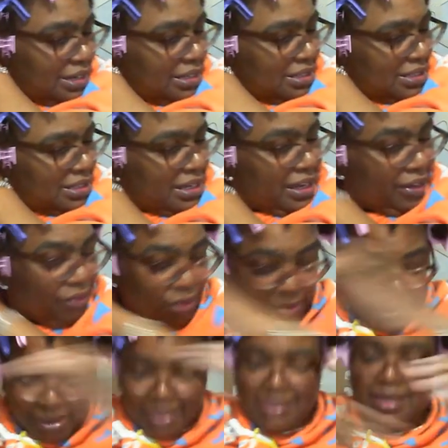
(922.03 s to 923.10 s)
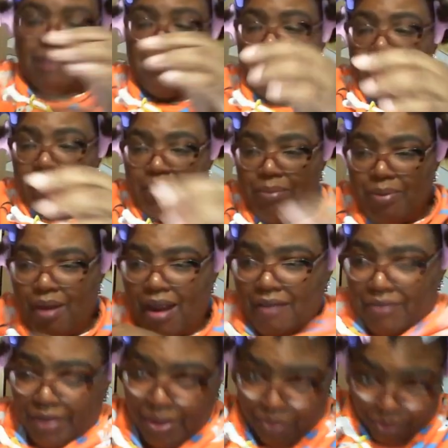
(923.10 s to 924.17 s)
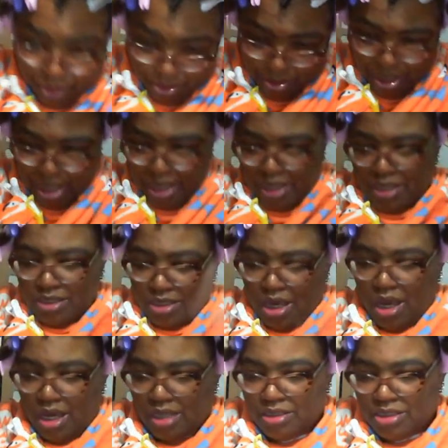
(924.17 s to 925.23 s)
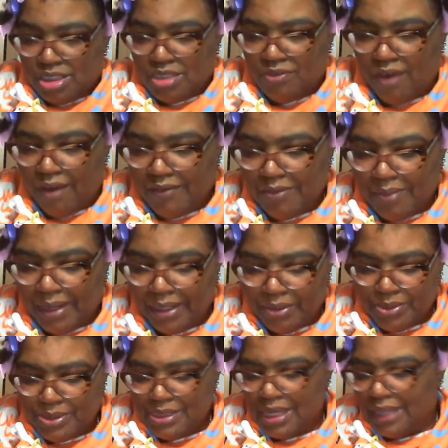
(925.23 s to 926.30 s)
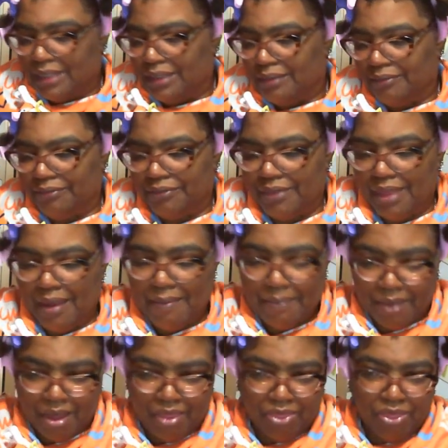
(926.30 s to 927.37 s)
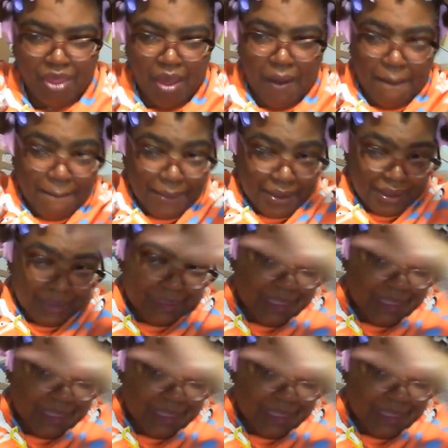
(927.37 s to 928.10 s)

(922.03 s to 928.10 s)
into that group, because they make it a private group just for everybody who signed up for that month. But